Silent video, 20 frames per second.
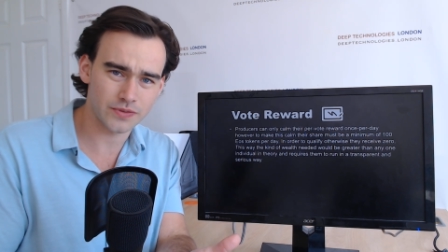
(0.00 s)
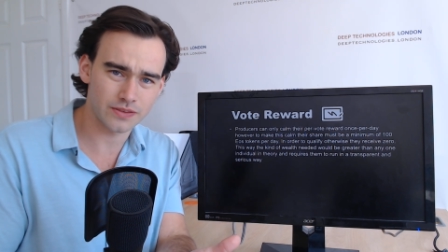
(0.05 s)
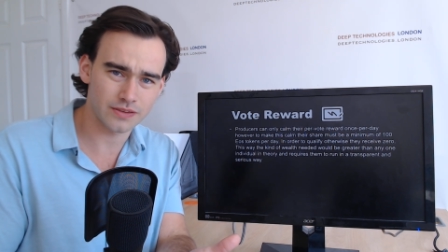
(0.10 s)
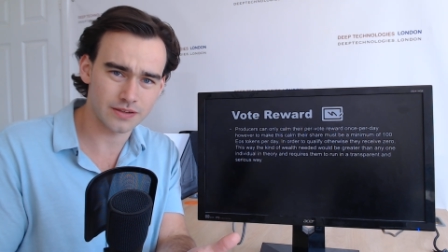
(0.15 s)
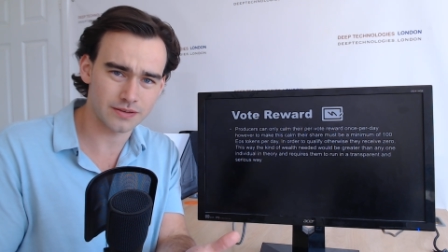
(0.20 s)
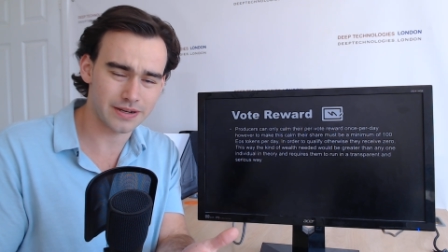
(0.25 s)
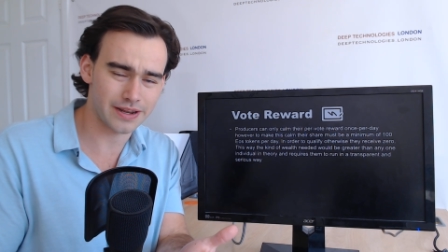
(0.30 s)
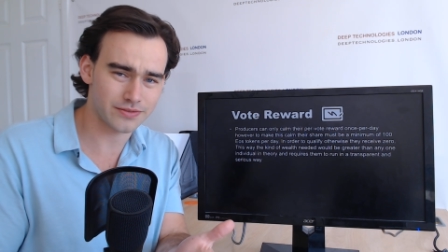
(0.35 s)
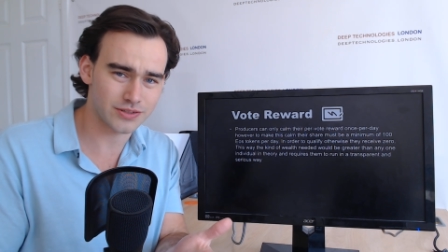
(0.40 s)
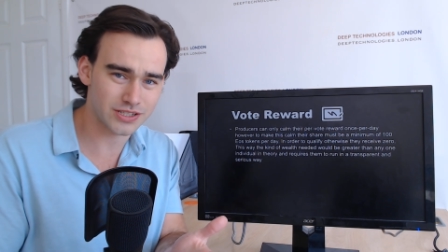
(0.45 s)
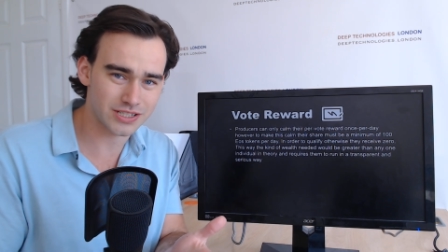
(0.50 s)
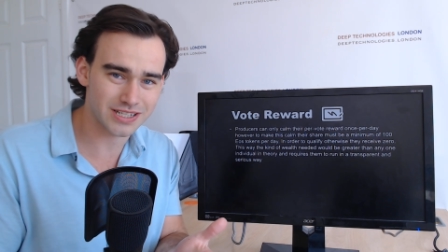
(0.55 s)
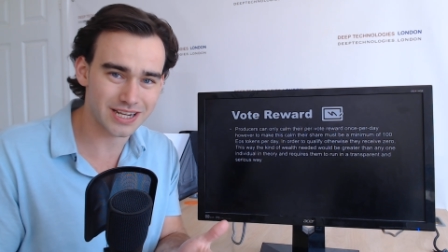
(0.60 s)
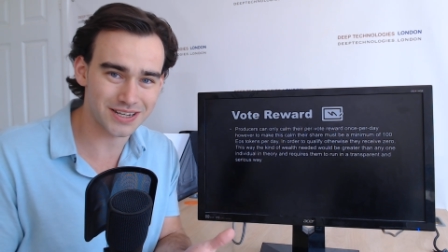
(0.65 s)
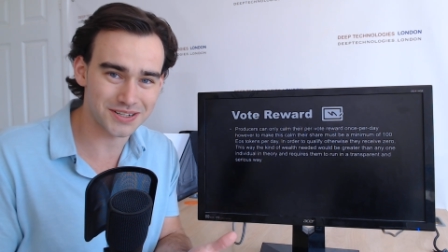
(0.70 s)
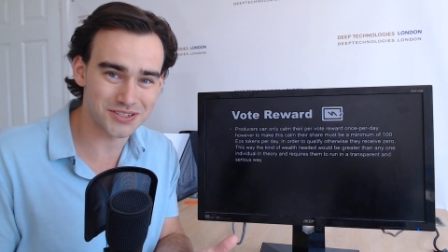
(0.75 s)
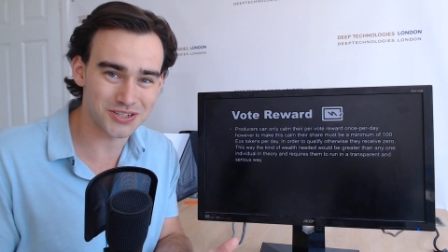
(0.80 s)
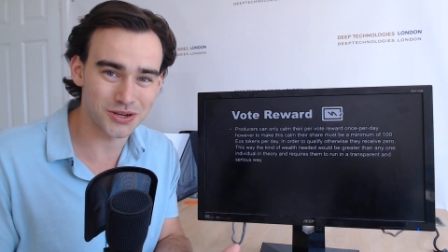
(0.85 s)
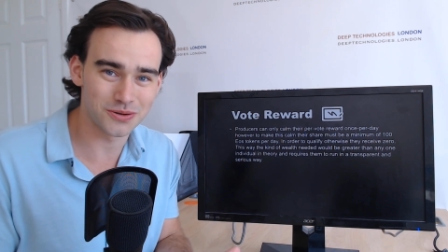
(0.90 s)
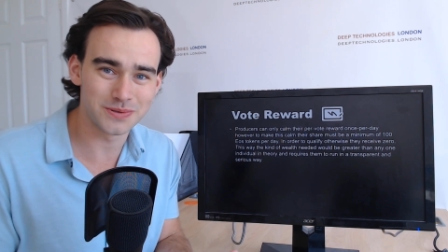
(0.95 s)
They'd have to
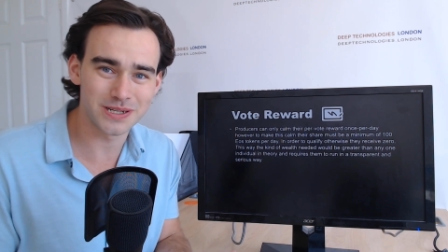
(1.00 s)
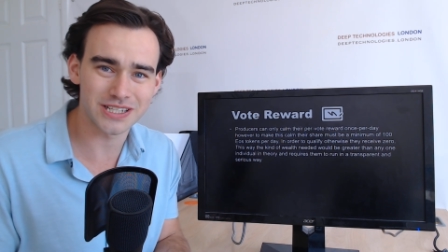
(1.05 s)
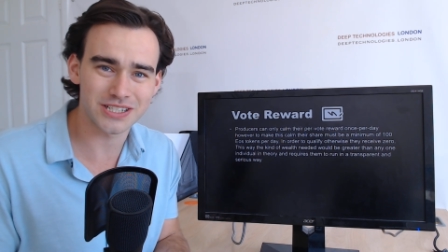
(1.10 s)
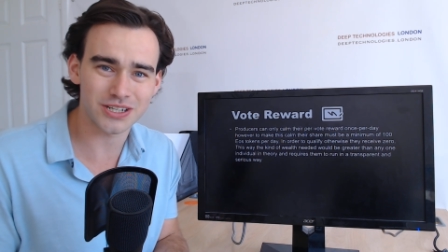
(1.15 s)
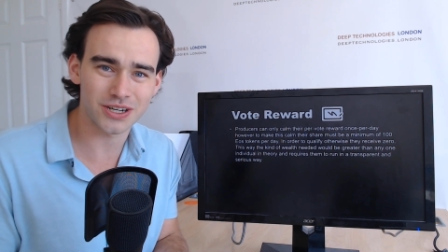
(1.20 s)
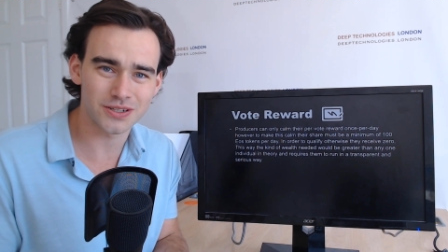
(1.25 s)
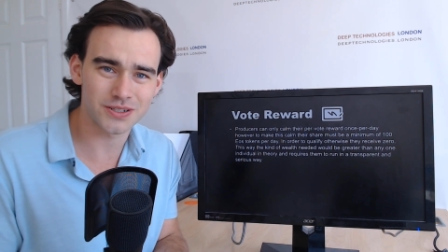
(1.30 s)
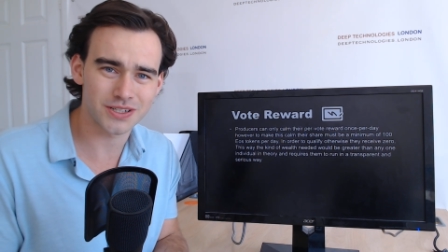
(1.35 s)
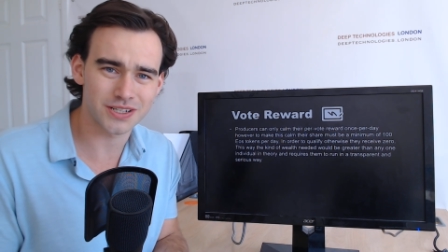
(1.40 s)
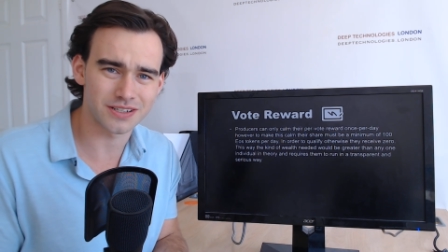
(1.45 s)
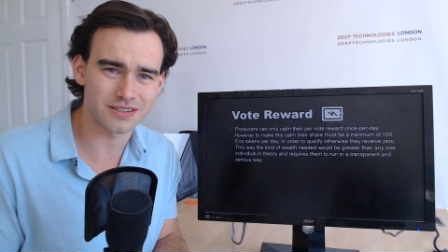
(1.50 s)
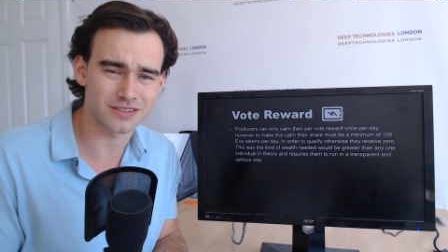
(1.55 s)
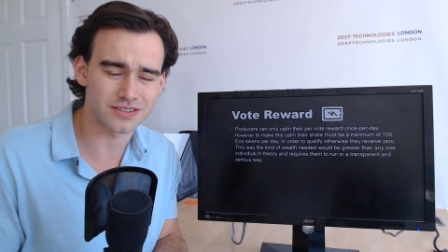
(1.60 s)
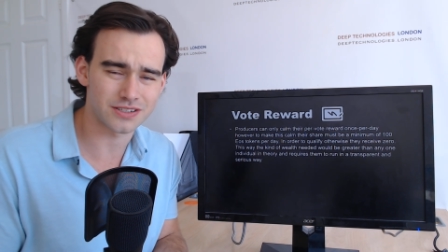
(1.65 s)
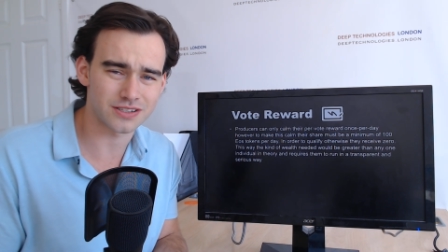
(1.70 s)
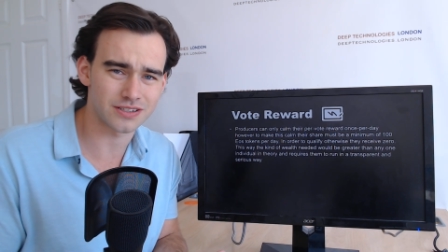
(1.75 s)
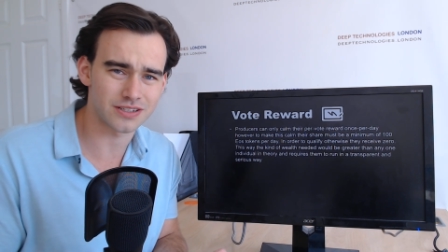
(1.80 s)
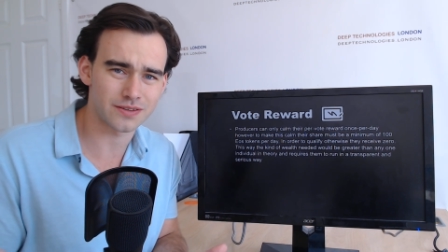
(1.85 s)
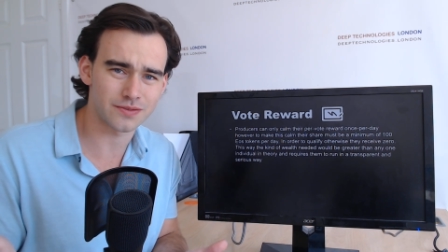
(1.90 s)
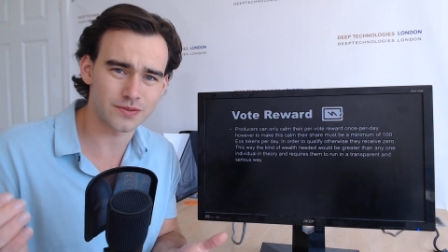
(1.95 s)
stake so many
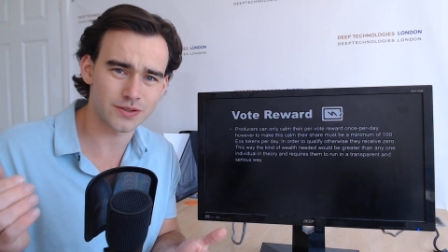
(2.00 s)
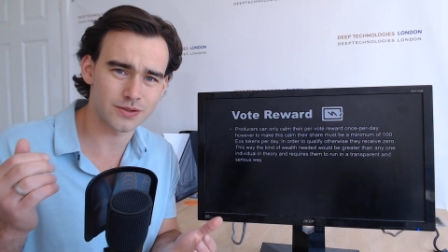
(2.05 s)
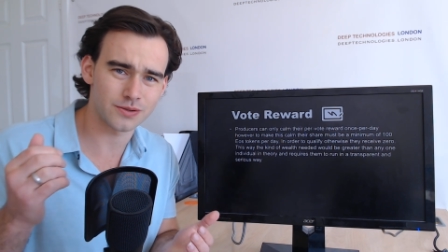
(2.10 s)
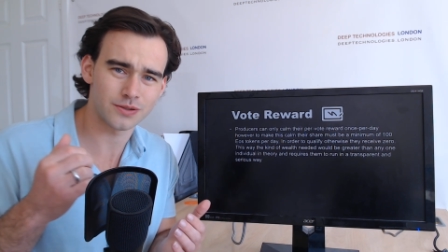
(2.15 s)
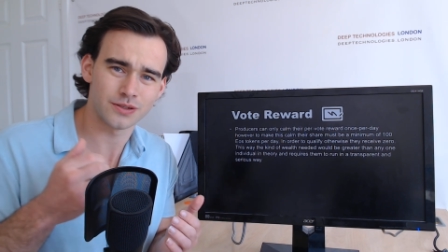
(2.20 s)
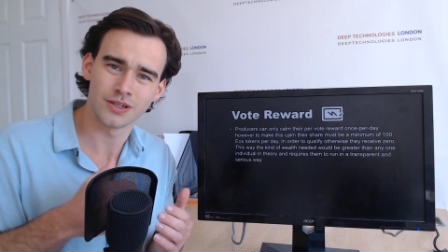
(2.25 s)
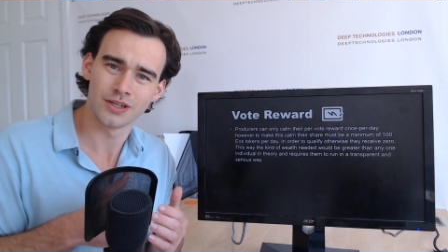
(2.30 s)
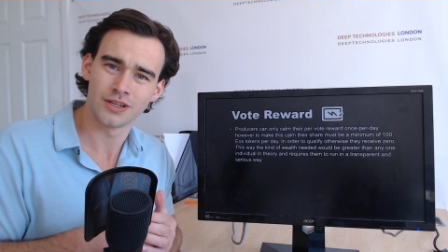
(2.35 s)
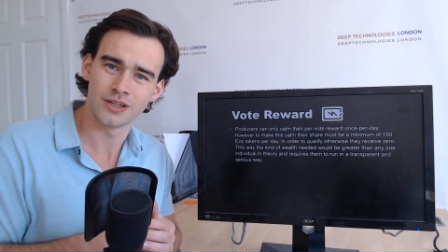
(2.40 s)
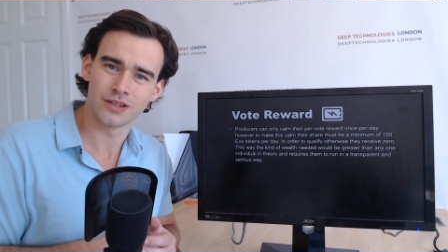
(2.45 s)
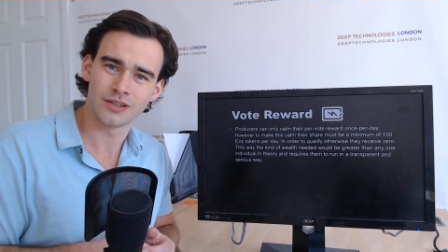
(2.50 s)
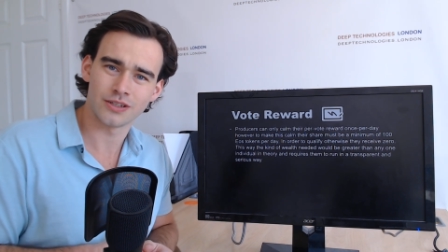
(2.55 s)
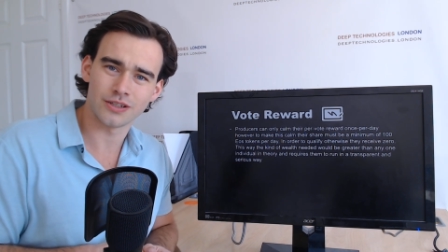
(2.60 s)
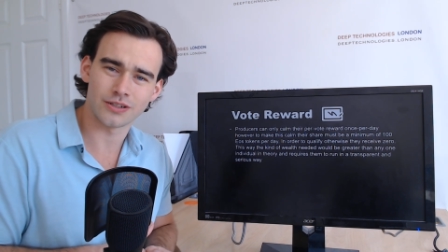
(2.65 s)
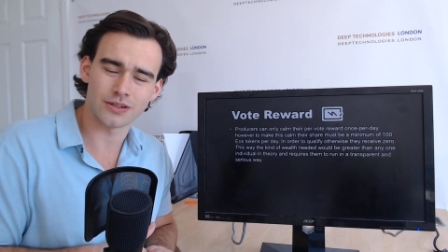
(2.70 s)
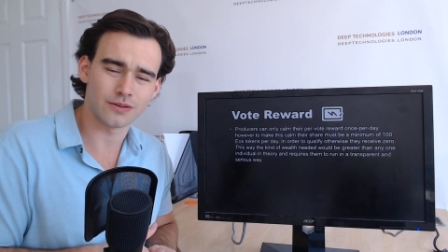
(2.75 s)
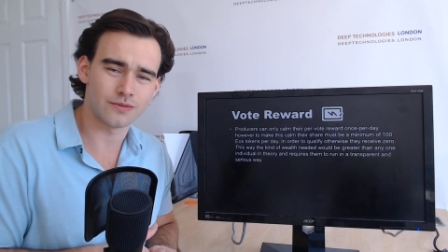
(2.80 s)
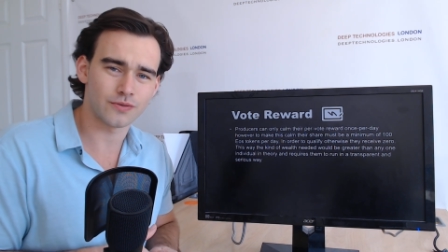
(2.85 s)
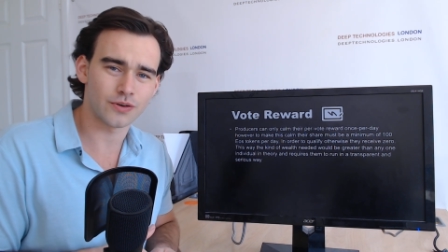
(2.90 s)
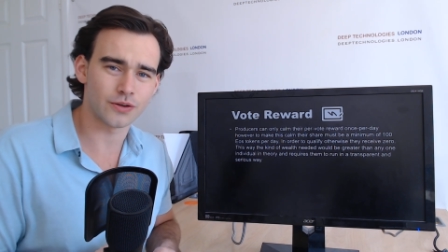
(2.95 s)
tokens, and if you
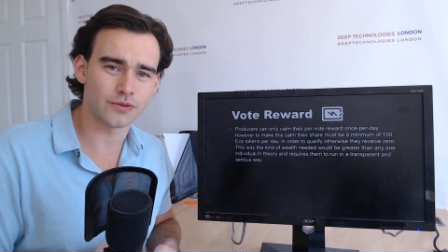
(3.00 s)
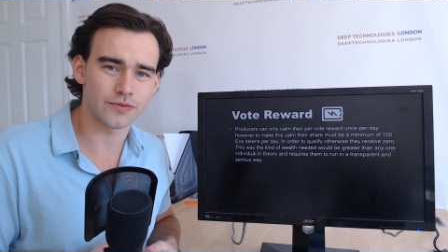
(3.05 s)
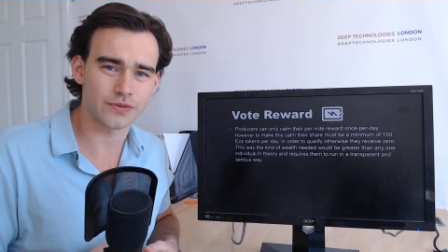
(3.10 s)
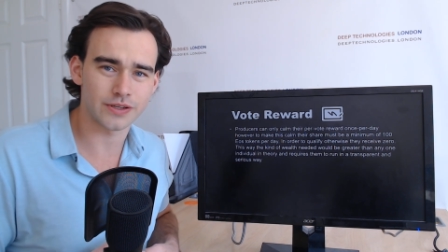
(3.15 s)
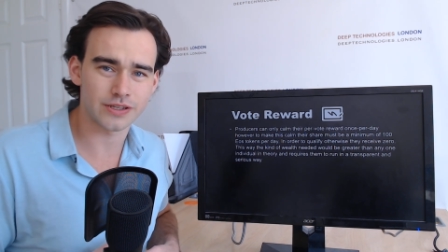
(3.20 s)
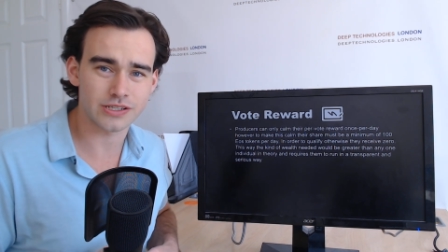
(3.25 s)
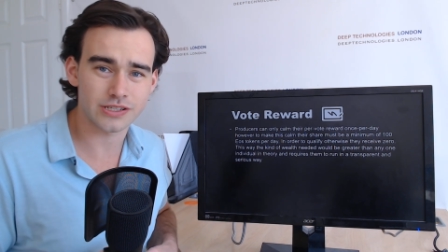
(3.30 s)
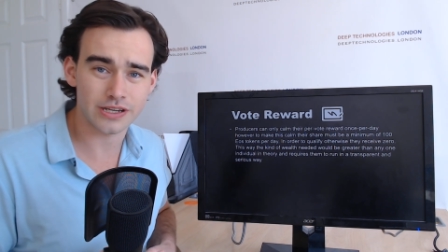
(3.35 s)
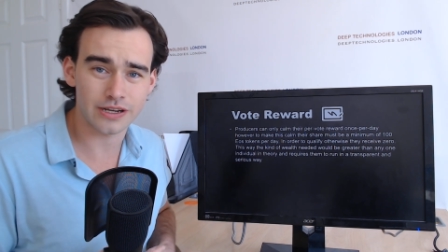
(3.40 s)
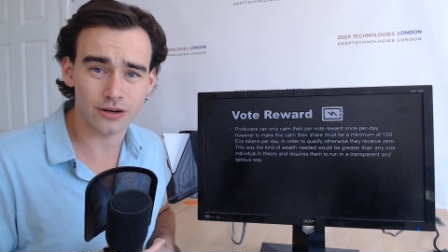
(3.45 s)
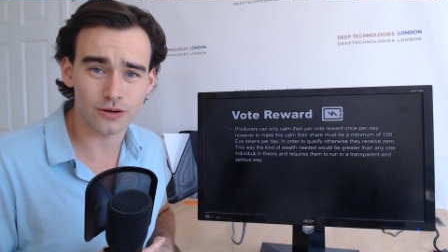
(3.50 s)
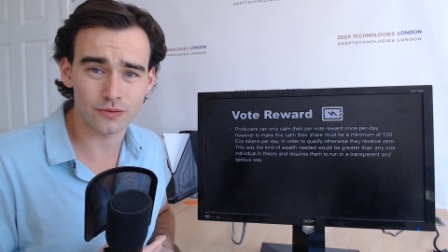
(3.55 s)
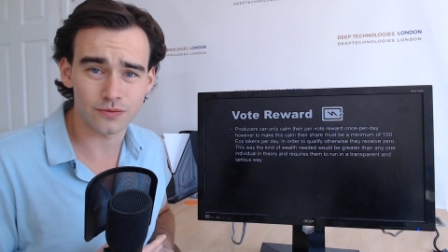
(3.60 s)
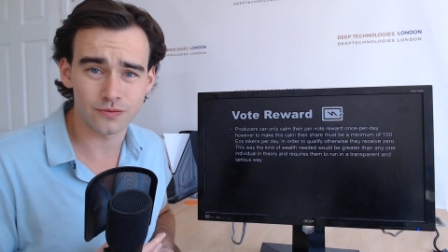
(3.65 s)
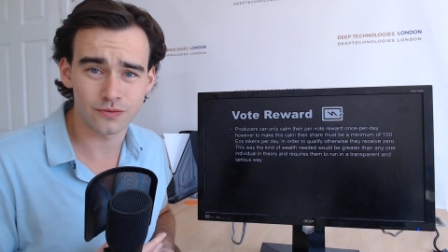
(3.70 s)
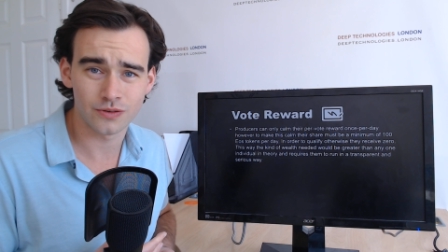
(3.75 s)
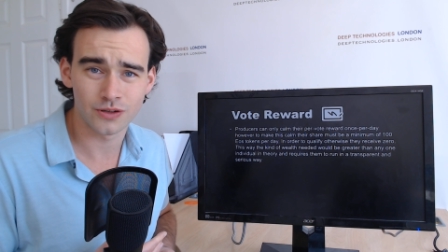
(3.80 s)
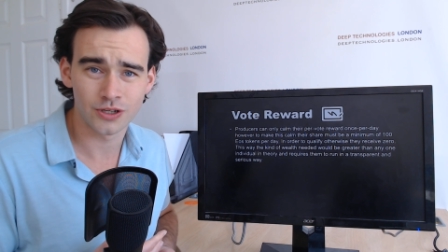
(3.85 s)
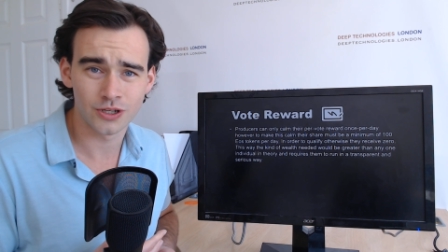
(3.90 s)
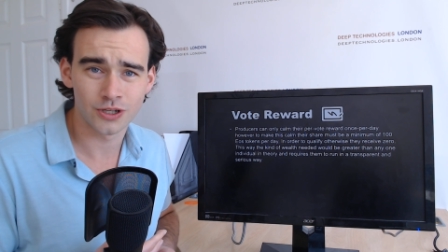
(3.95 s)
vote for yourself,